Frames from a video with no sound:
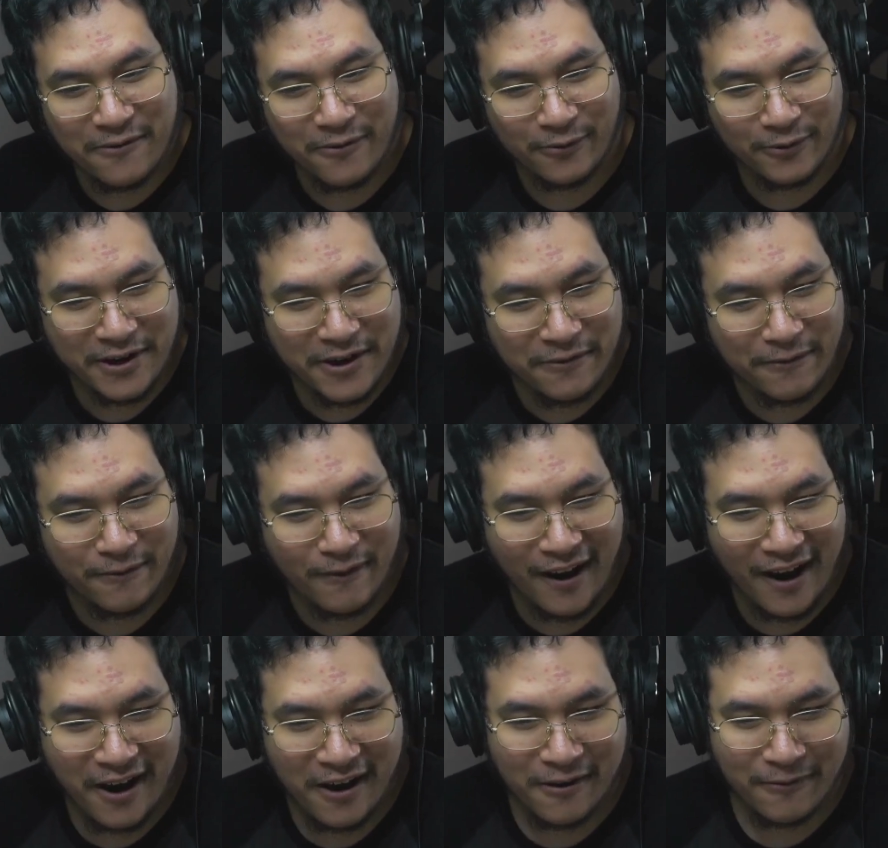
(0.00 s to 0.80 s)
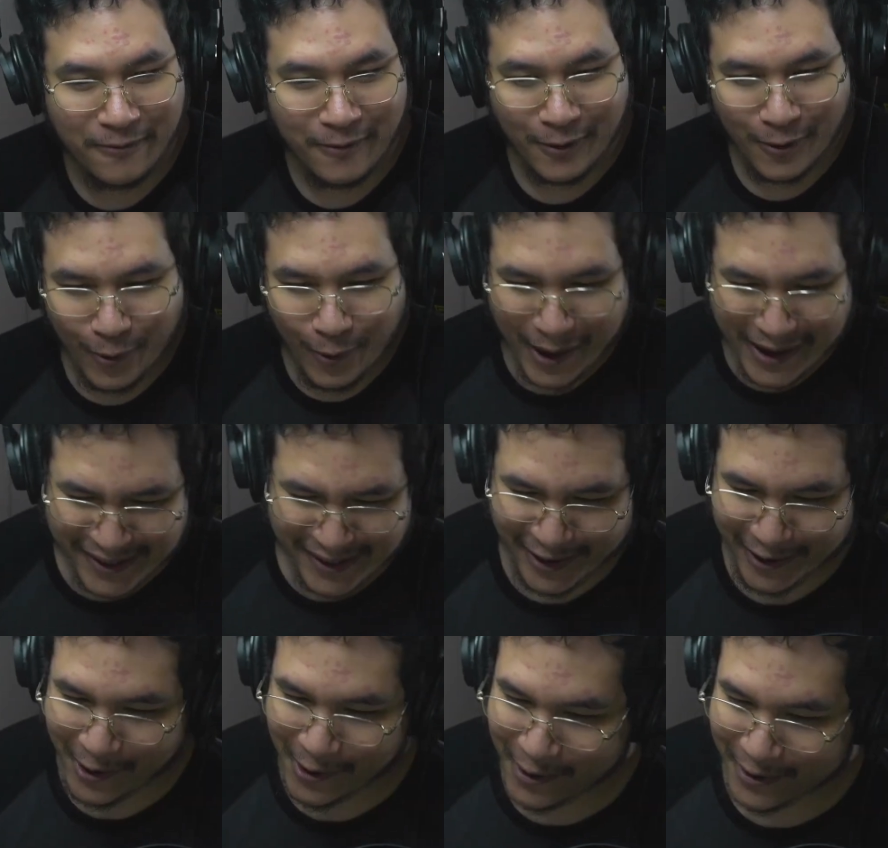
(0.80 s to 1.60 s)
Free Fire for quite a
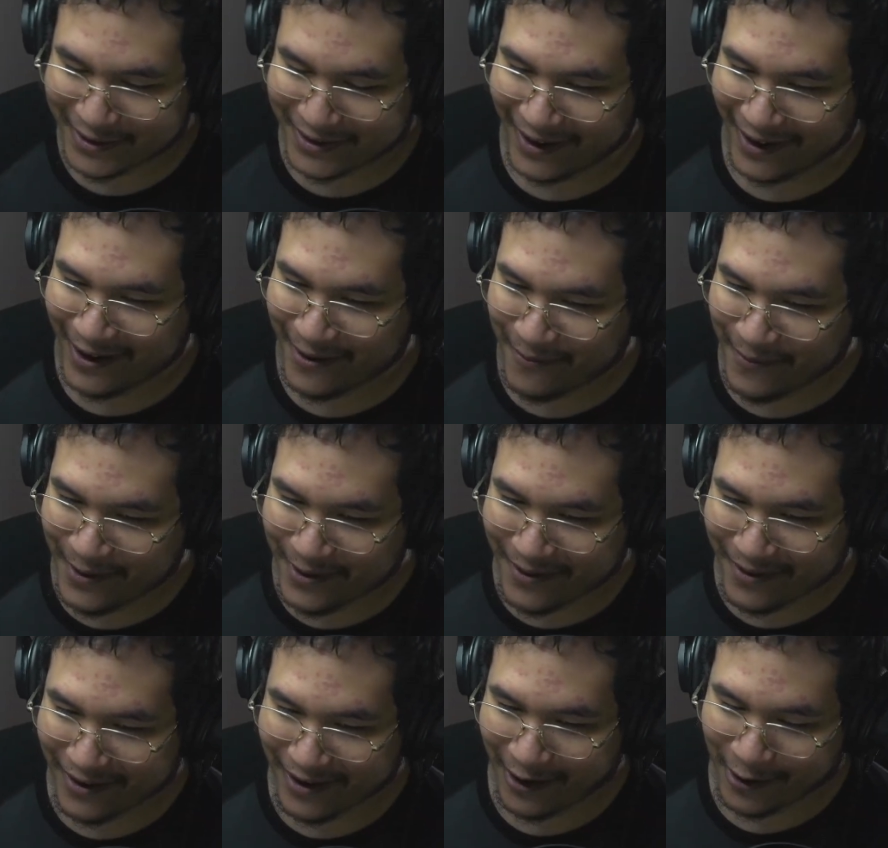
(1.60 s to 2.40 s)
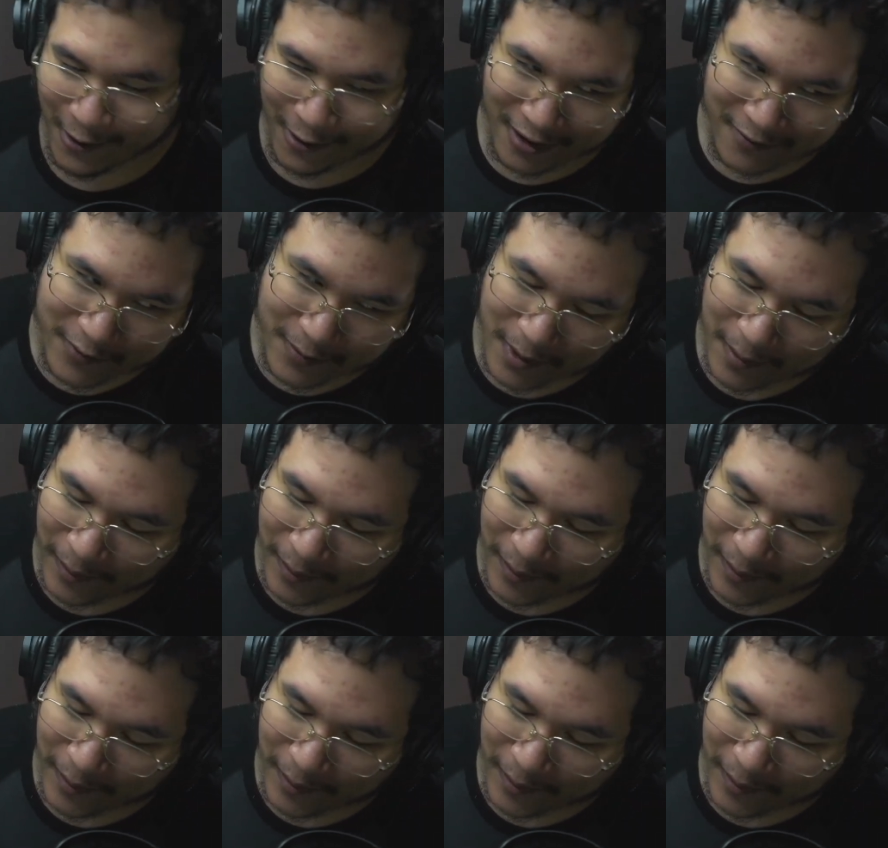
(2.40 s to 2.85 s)
long time. How long have you been